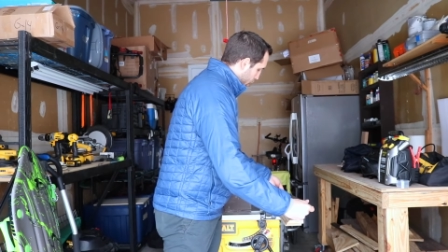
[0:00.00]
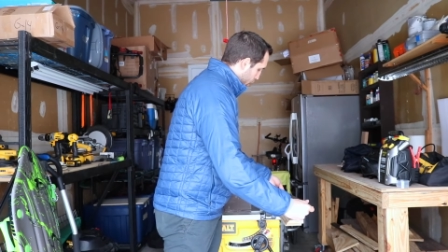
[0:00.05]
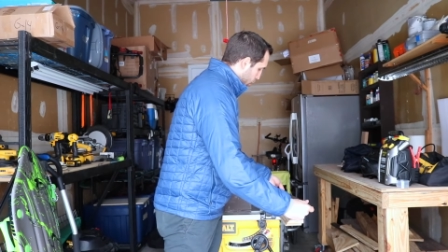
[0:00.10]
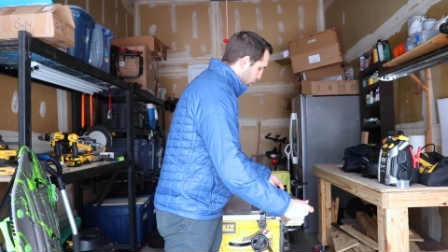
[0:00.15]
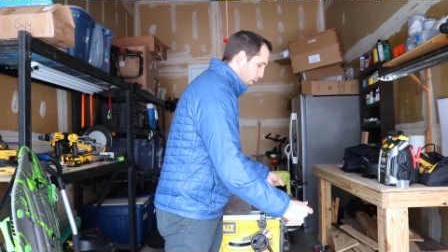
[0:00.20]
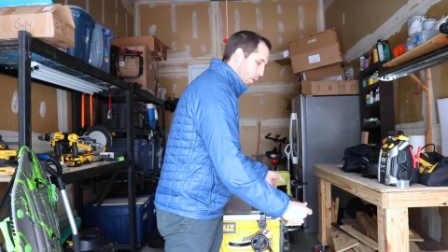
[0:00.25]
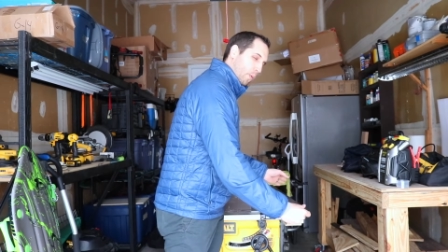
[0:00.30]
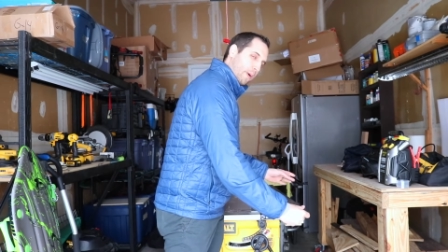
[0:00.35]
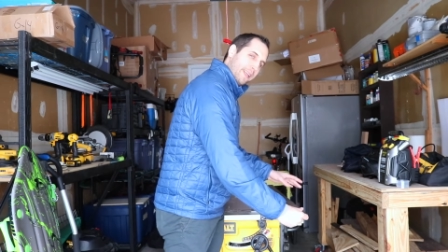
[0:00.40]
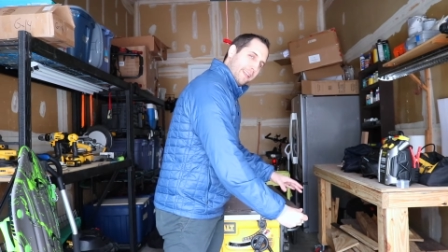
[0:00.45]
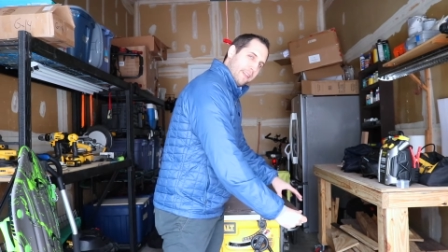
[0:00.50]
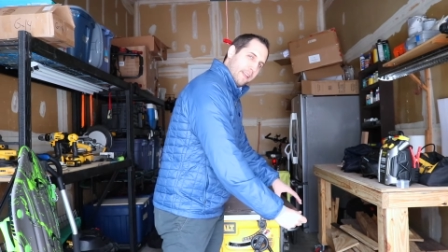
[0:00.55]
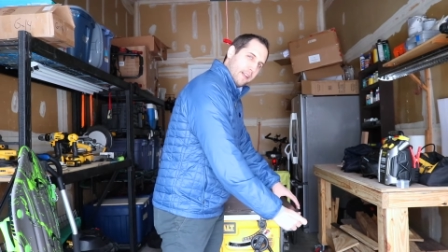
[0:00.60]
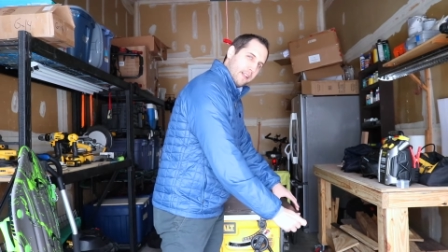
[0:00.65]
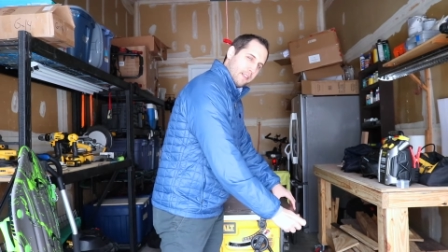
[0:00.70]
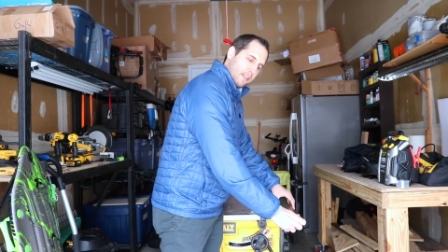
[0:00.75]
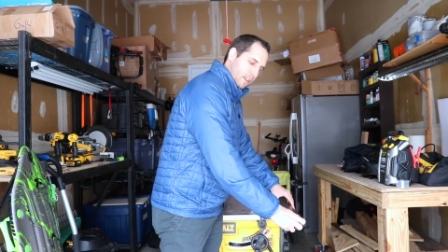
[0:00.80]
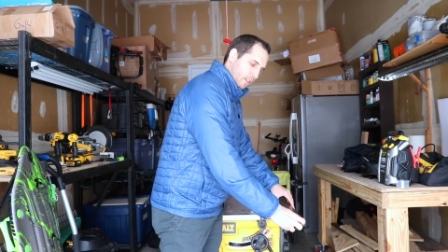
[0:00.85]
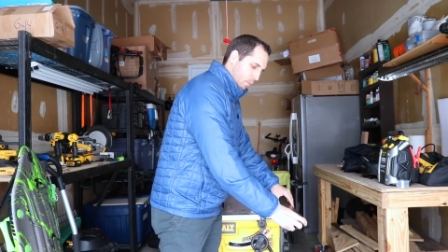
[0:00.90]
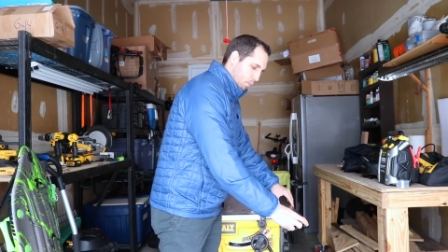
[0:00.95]
What we did
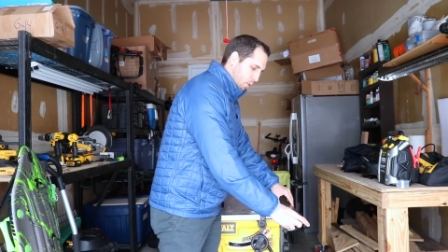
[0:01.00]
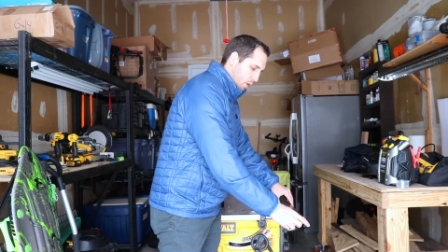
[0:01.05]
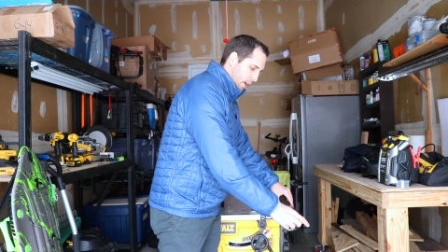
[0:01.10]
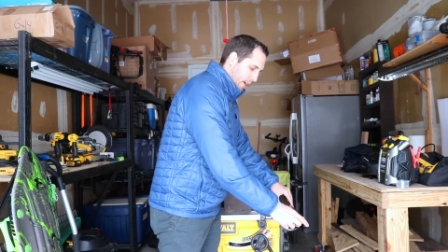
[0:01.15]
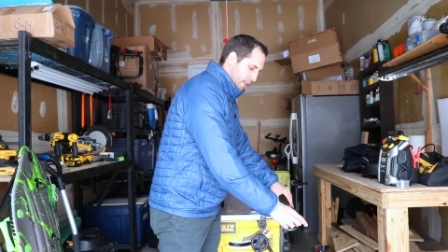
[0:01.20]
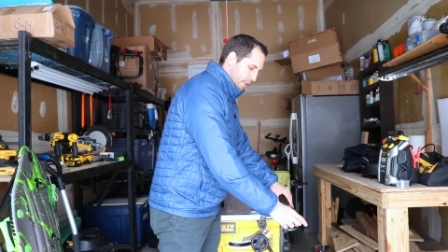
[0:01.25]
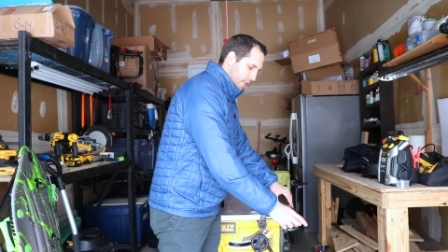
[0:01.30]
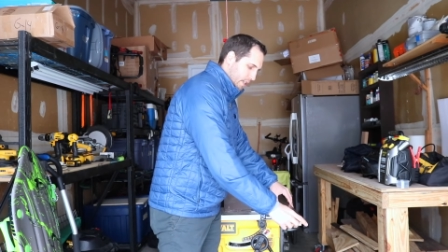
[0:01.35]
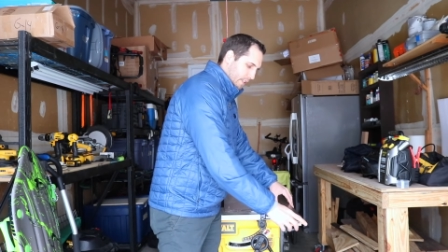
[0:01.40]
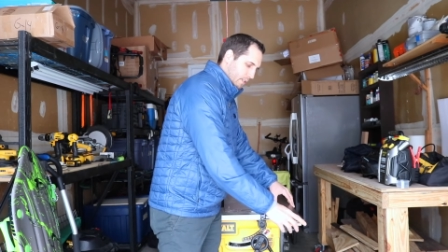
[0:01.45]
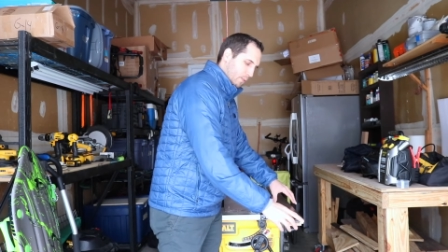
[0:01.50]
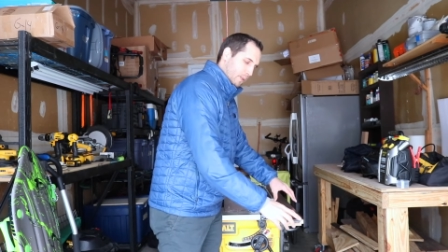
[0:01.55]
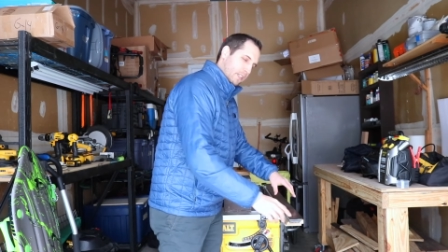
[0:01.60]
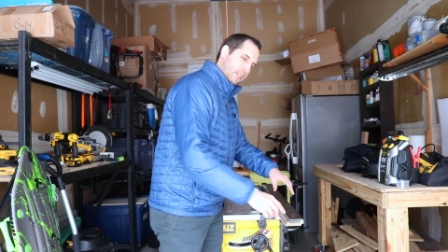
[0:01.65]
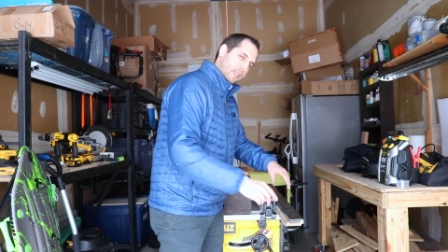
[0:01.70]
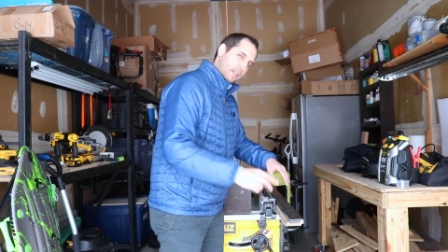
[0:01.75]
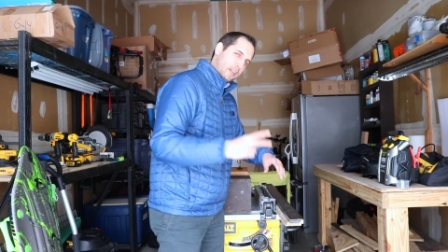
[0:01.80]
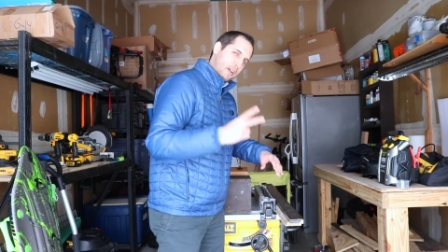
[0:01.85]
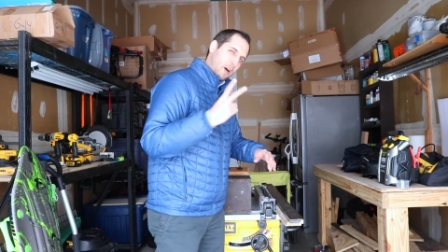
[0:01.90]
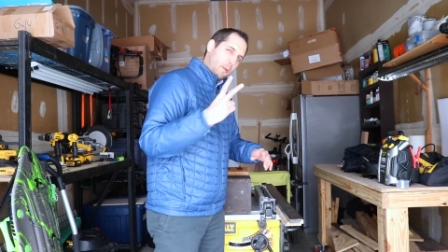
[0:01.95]
in this project, we
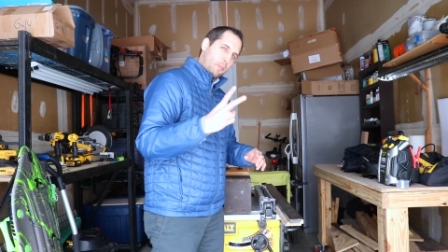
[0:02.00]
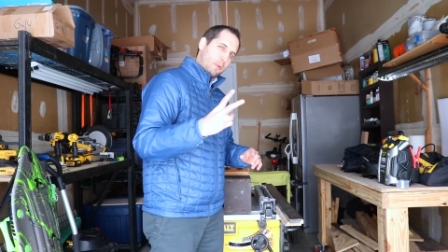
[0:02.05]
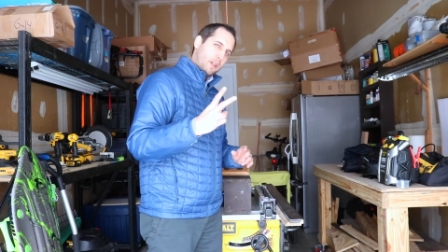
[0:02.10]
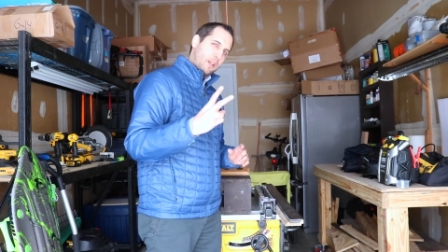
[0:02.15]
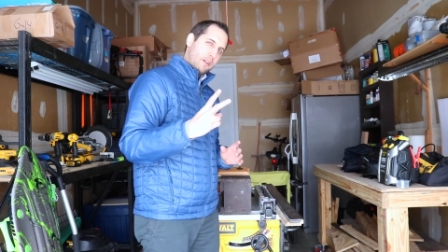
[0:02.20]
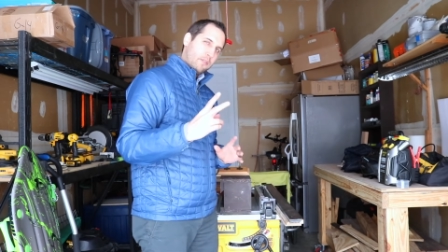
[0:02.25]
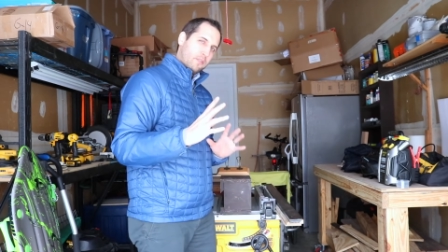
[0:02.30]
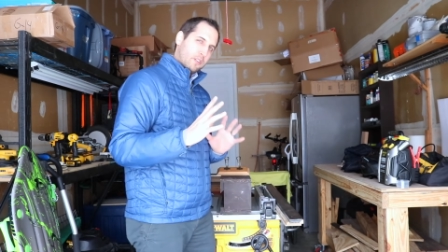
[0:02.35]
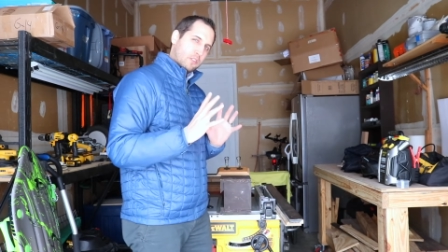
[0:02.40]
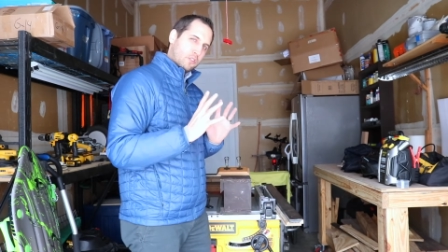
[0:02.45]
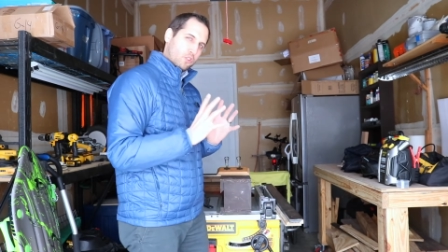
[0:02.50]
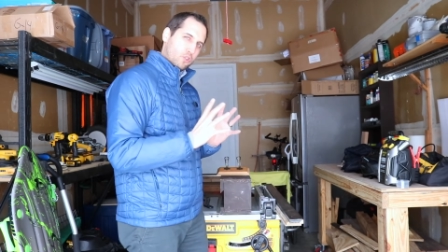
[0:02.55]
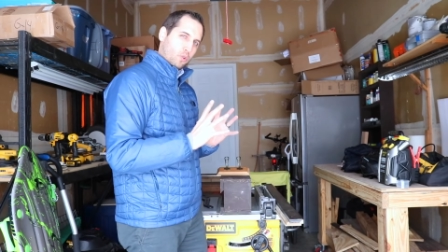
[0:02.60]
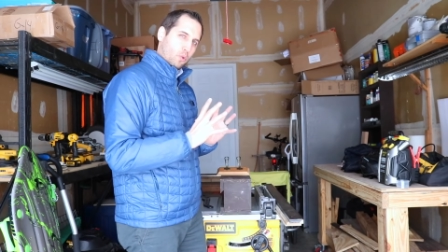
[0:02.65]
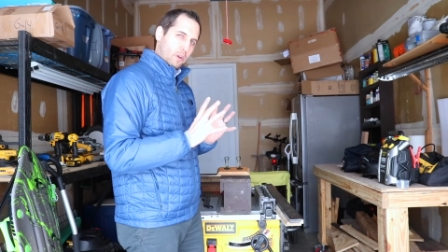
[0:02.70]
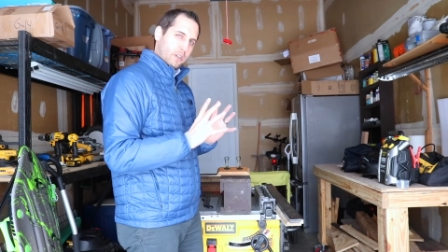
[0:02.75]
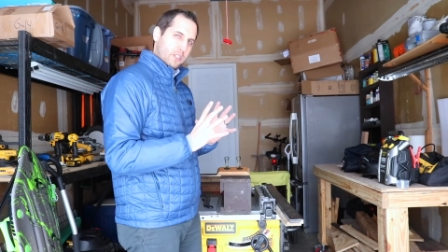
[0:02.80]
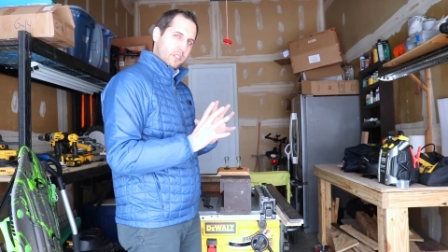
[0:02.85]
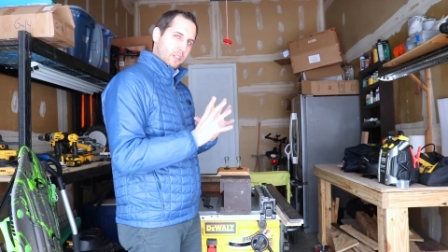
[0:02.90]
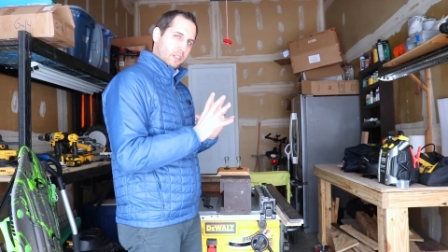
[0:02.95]
did a couple of different
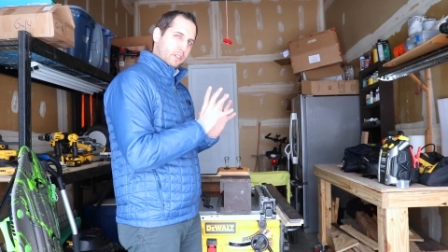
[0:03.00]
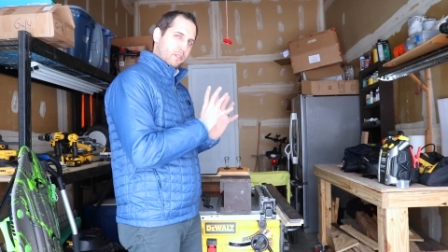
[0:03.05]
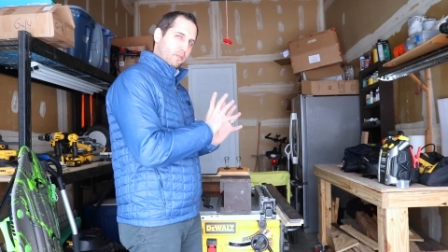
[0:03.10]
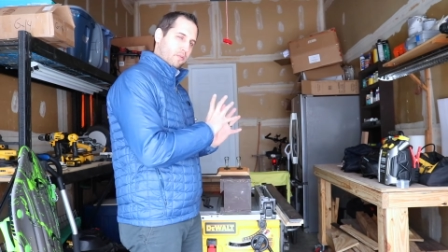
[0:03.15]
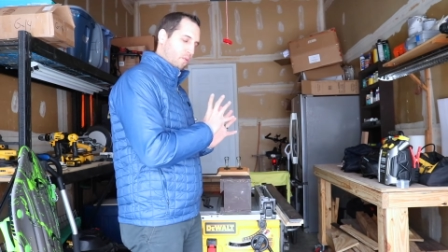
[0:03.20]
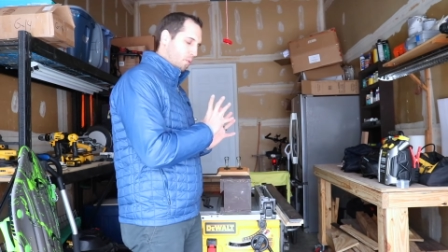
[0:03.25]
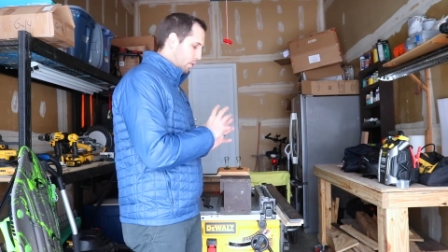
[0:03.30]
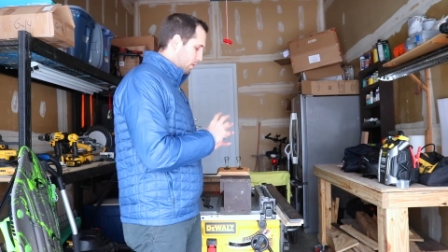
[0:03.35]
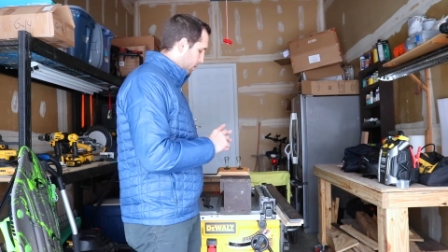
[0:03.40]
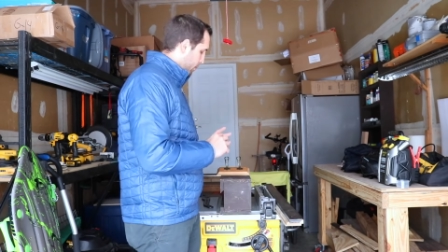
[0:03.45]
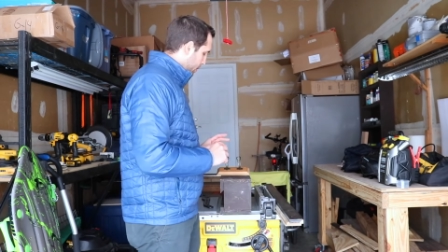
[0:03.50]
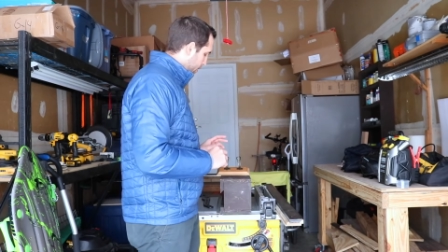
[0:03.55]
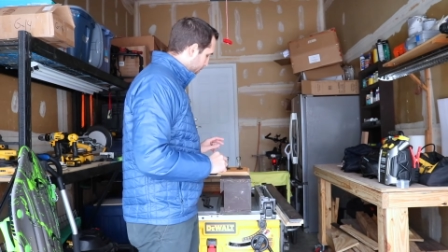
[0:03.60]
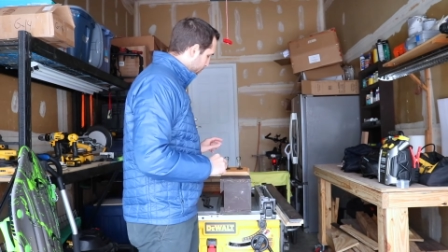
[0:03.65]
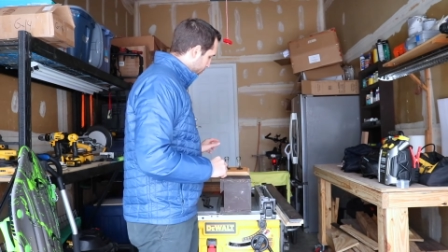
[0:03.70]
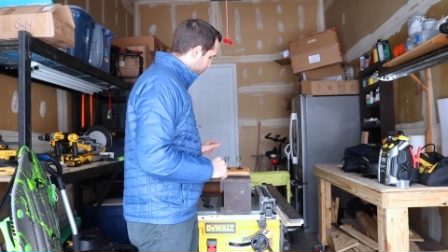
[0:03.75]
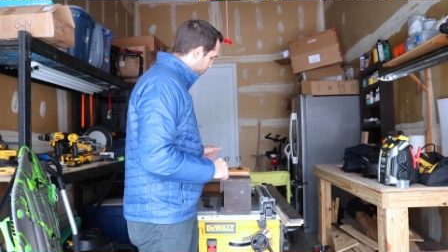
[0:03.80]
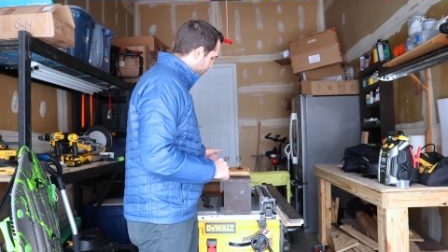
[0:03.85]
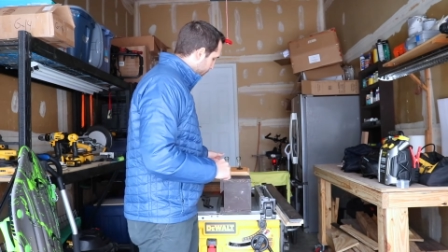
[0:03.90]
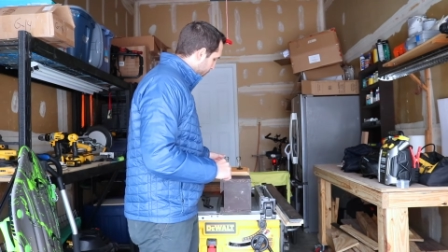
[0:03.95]
storage things for the
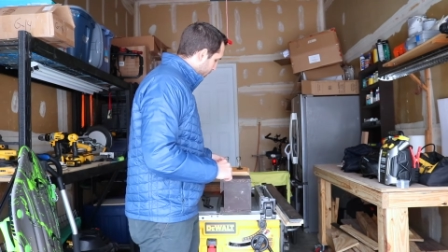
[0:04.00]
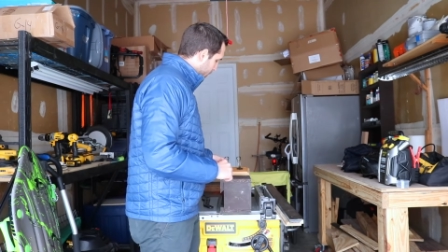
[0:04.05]
mudroom.